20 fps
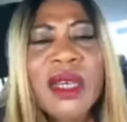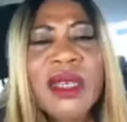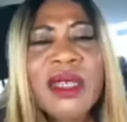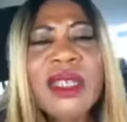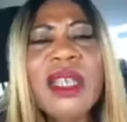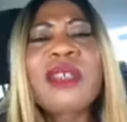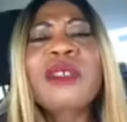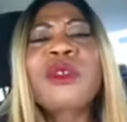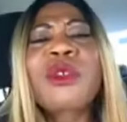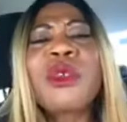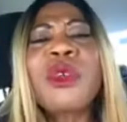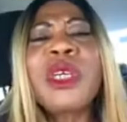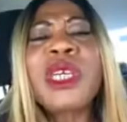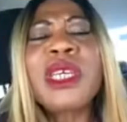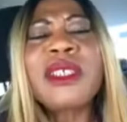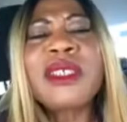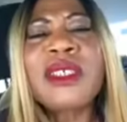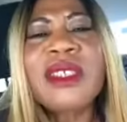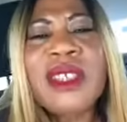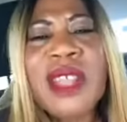That through
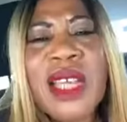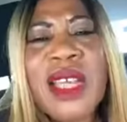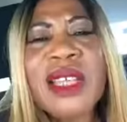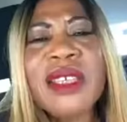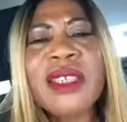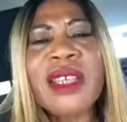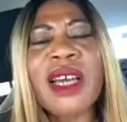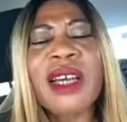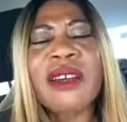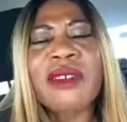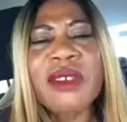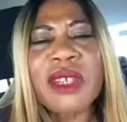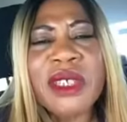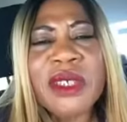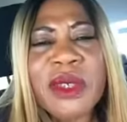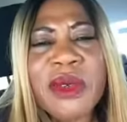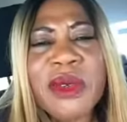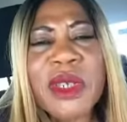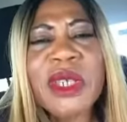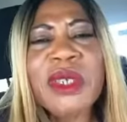his death and
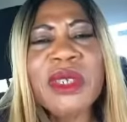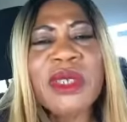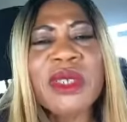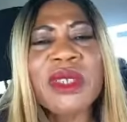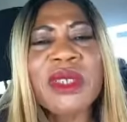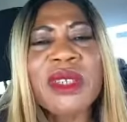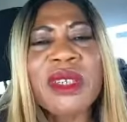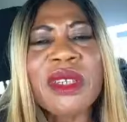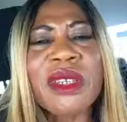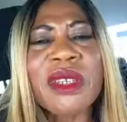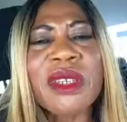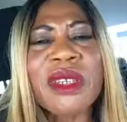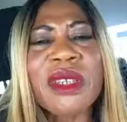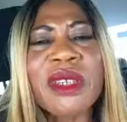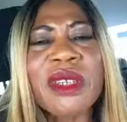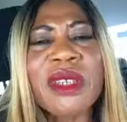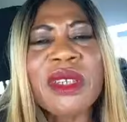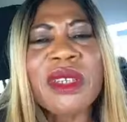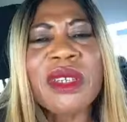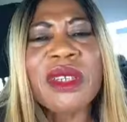resurrection,
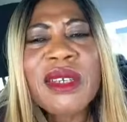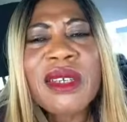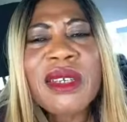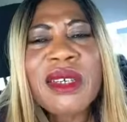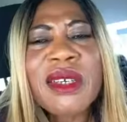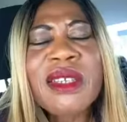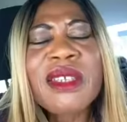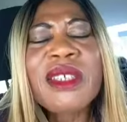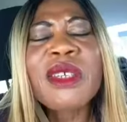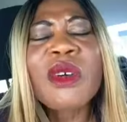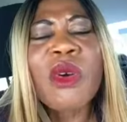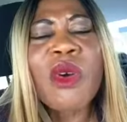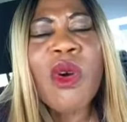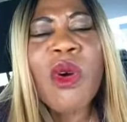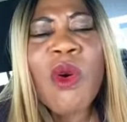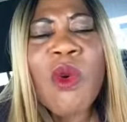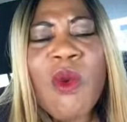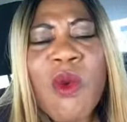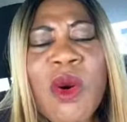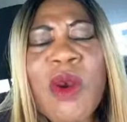the
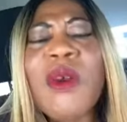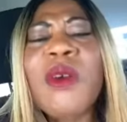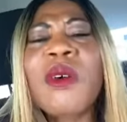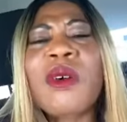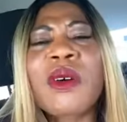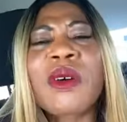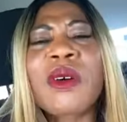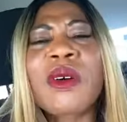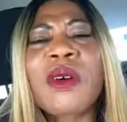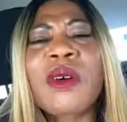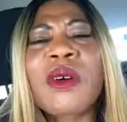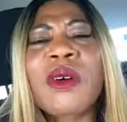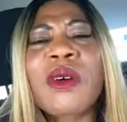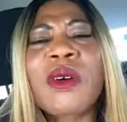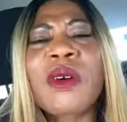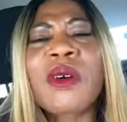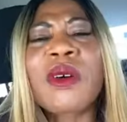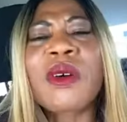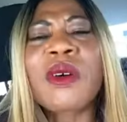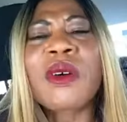whole world has
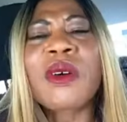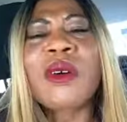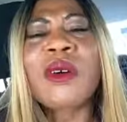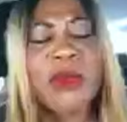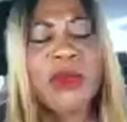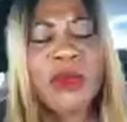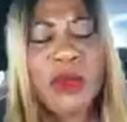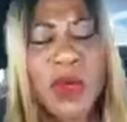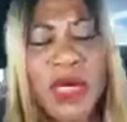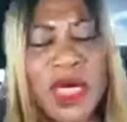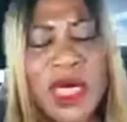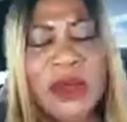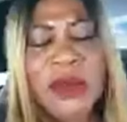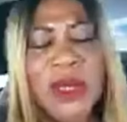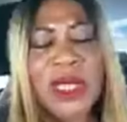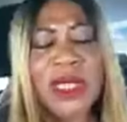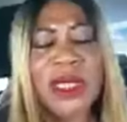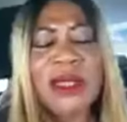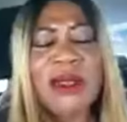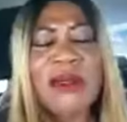been forgiven.